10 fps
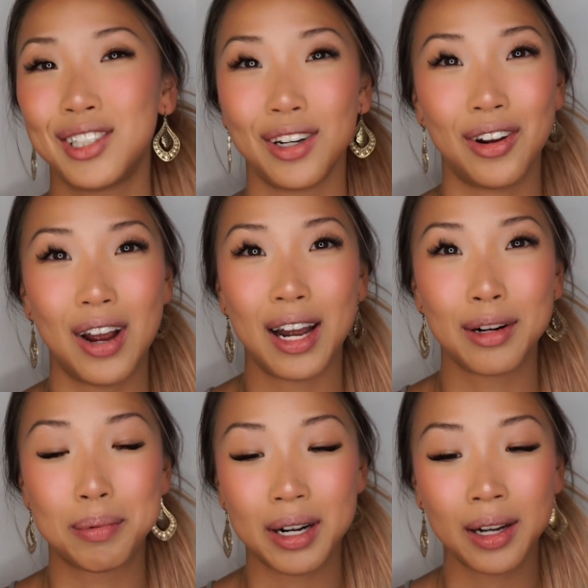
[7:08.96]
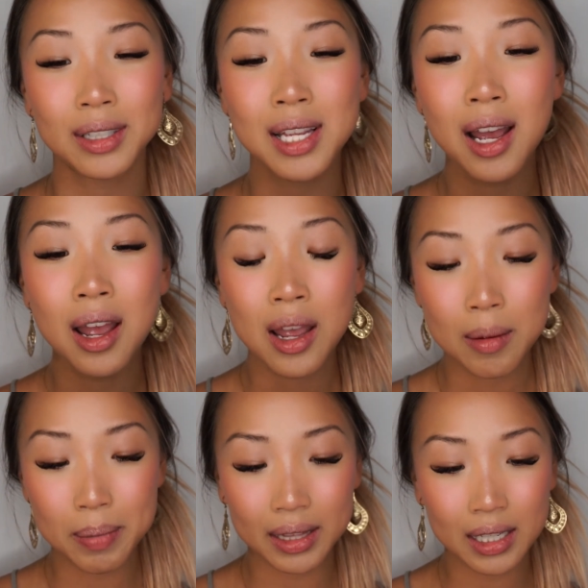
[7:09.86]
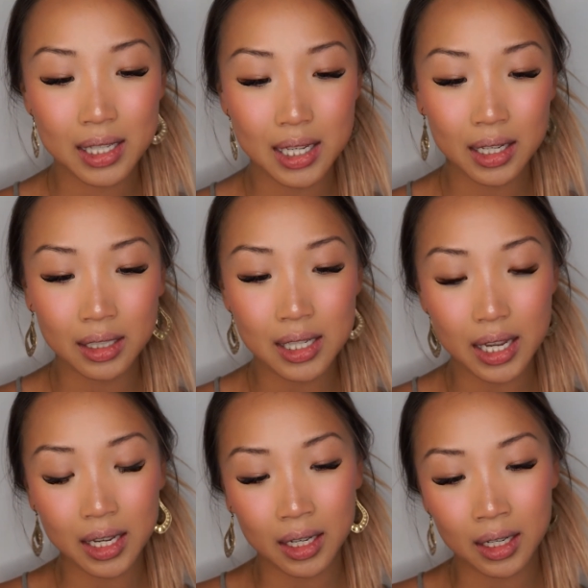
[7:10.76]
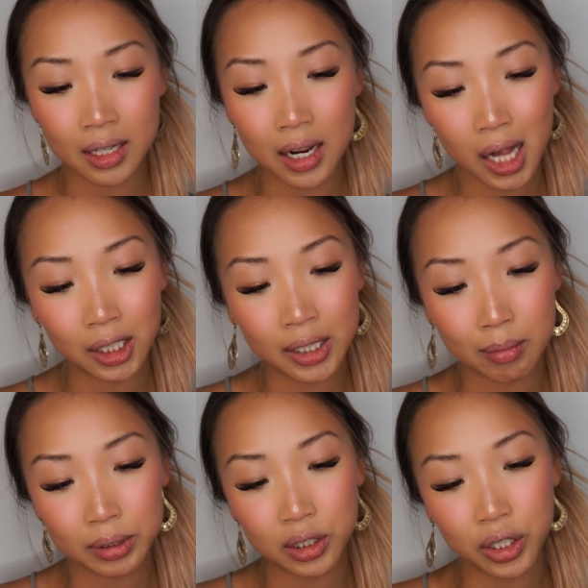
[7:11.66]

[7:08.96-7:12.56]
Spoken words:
Don't know how to pronounce, but this is in color number